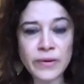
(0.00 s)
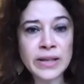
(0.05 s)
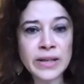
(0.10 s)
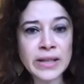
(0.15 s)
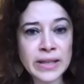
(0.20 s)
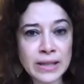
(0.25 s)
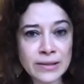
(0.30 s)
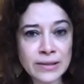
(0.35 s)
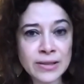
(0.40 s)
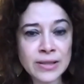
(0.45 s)

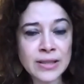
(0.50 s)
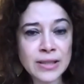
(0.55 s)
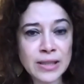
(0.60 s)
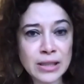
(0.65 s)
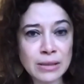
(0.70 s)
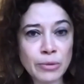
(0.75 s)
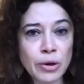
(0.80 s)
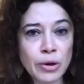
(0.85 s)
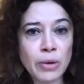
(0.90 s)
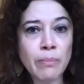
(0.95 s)
legal
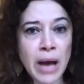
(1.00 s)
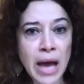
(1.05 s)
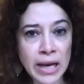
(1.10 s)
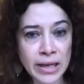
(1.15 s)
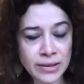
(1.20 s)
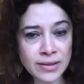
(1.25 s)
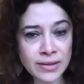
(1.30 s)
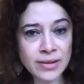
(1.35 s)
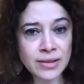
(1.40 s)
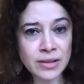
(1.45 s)
thinking about
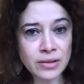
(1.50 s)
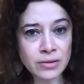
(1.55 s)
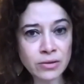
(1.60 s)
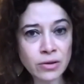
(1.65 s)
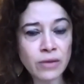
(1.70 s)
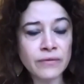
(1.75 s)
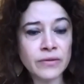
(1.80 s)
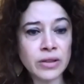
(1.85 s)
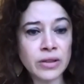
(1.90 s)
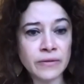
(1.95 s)

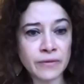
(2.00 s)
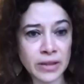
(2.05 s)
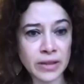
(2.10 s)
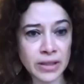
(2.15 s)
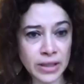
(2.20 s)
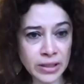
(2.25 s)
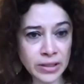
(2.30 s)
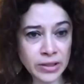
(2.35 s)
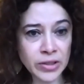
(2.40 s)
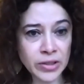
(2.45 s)
balancing of
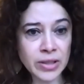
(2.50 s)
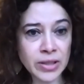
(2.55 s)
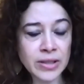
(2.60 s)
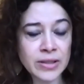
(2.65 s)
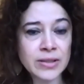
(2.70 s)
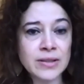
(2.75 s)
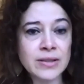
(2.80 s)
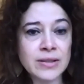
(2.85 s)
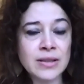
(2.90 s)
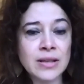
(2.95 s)
different
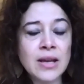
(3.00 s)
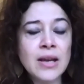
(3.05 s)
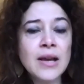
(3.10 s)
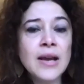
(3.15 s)
interests,